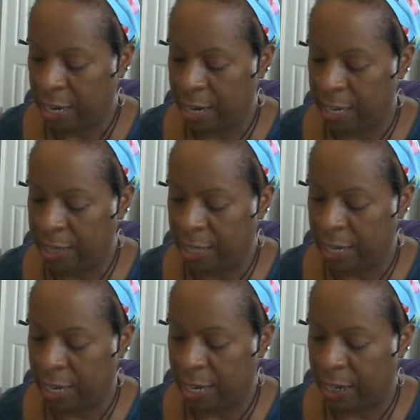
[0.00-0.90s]

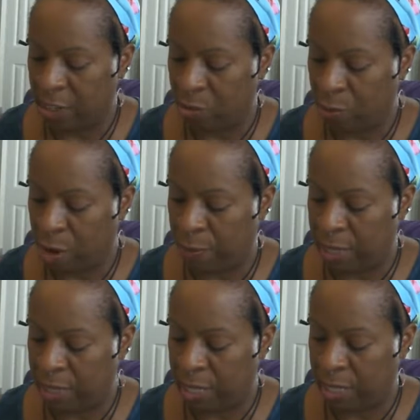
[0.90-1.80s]
Anything in this realm
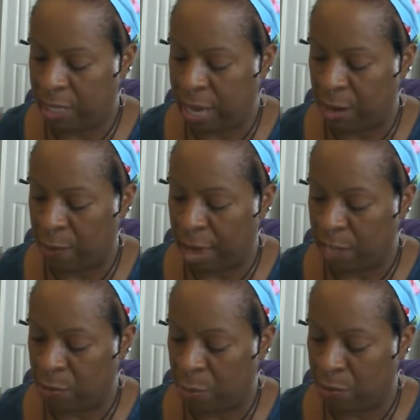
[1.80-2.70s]
exists at a
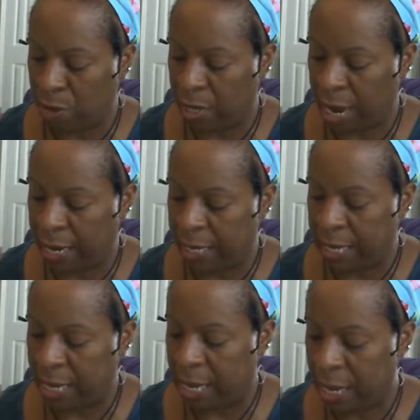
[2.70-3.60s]
maximum of
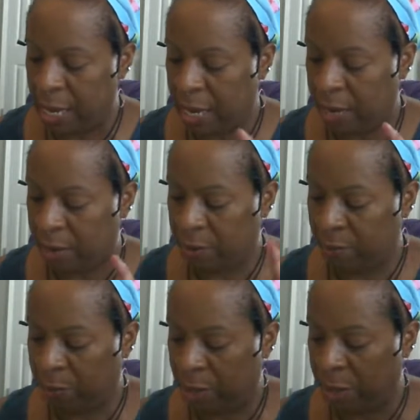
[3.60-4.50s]

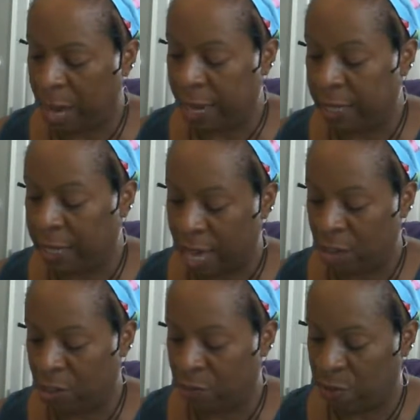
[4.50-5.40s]

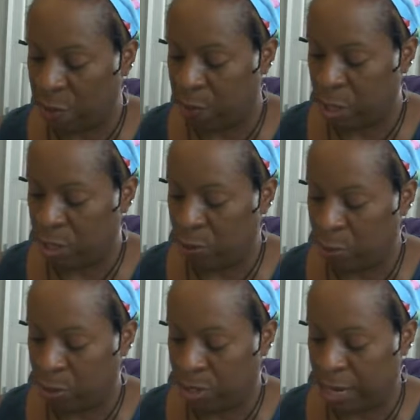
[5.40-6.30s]
9,000 vibrations
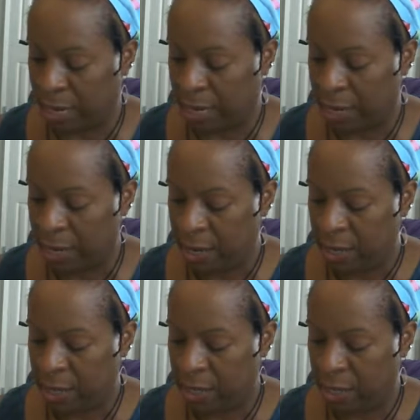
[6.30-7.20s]
per second.
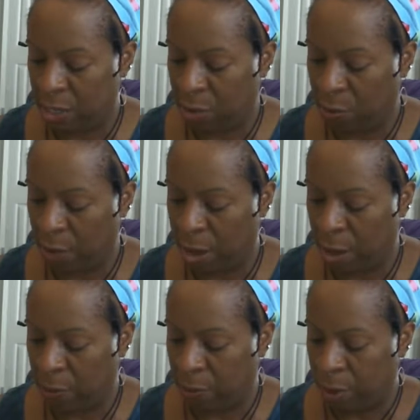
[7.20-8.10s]
This is a
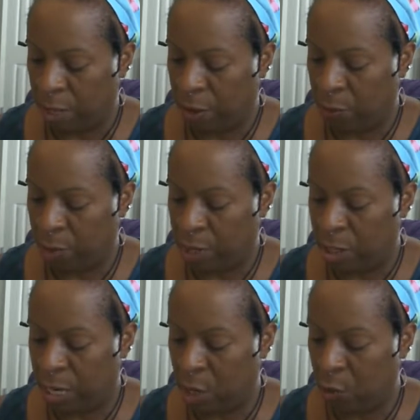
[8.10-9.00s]
realm in
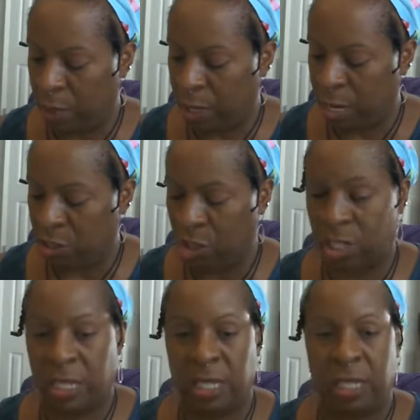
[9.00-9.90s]
which human
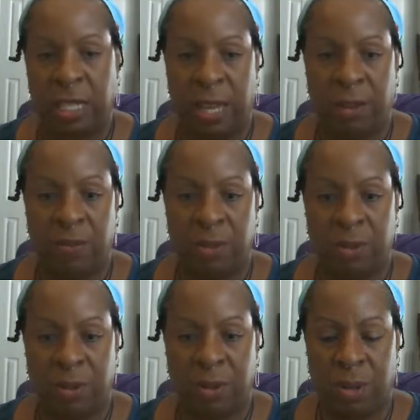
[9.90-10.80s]
consciousness lives.
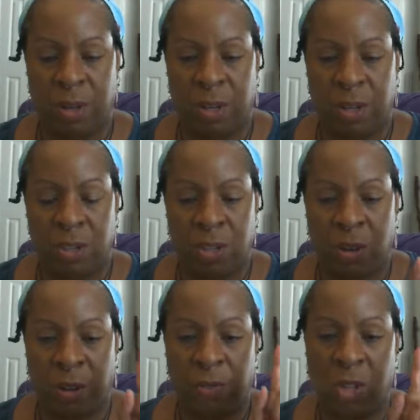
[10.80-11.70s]

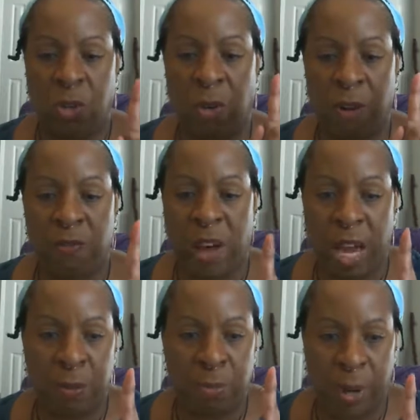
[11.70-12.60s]
So if you are
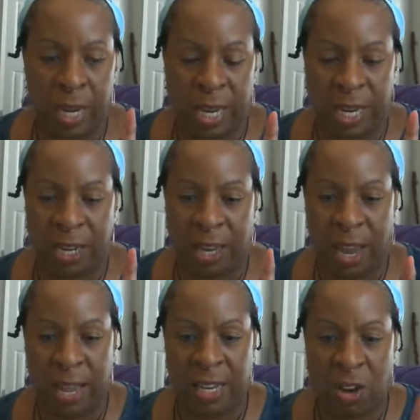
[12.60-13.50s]
vibrating
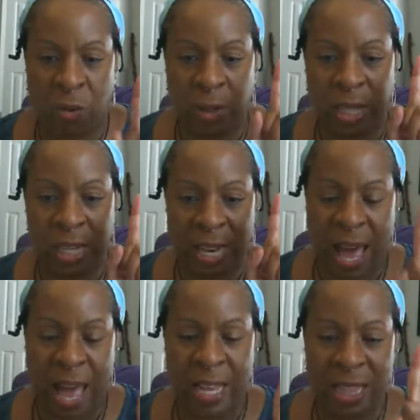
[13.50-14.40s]
at only
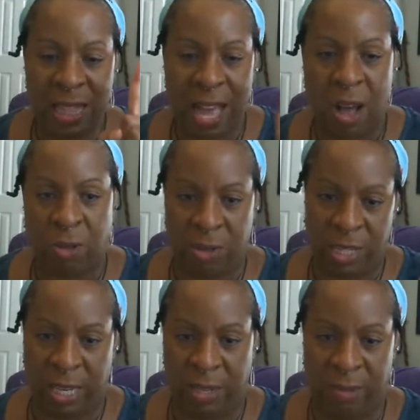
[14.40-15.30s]

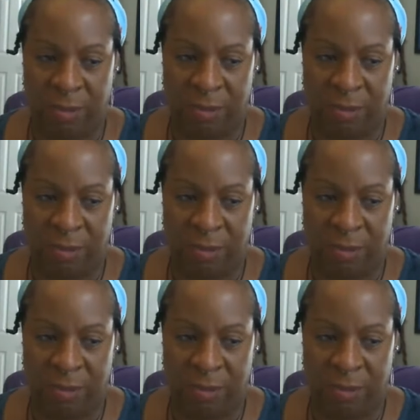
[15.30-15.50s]
9,000